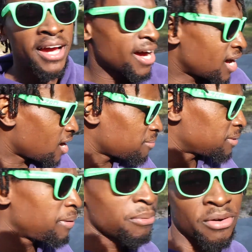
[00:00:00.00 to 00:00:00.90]
The
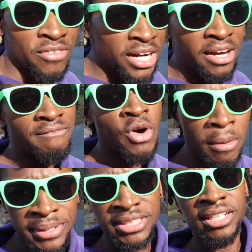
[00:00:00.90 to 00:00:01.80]
people were very
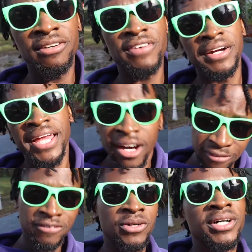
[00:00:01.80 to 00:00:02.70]
informative, very
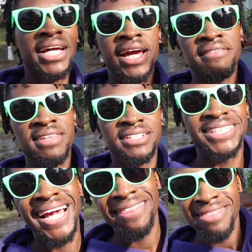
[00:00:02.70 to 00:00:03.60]
helpful, and things
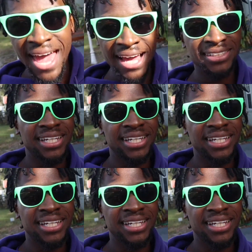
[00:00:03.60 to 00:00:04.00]
like that.